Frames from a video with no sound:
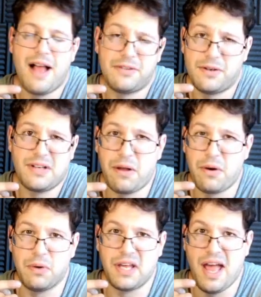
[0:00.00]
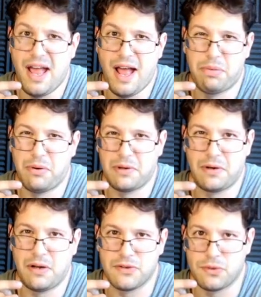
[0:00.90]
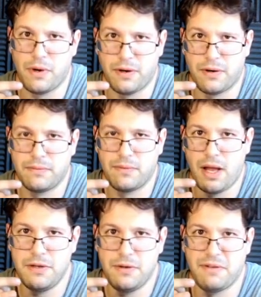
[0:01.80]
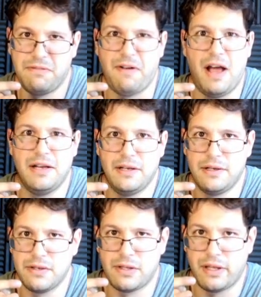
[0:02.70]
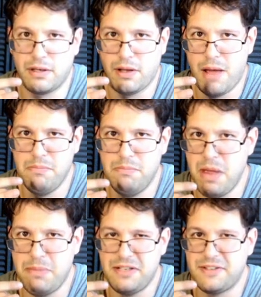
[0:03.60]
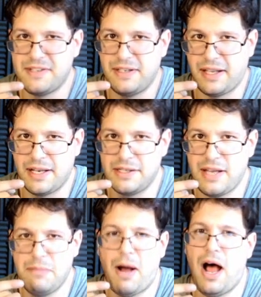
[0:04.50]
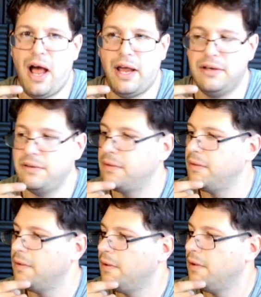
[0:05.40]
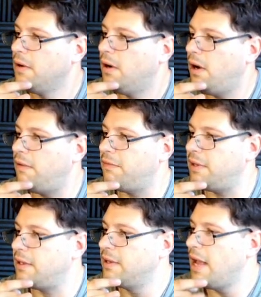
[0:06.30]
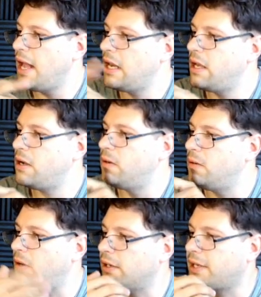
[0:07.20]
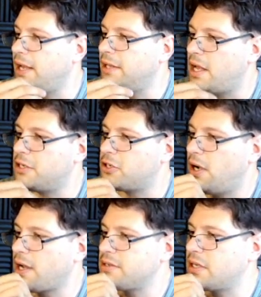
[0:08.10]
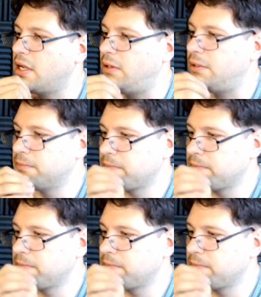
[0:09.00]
turned out okay. I put it on Twitter. You can find it. It's like I maybe just did like a day behind on the... Hello, Arcade the Hedgehog. How's it going?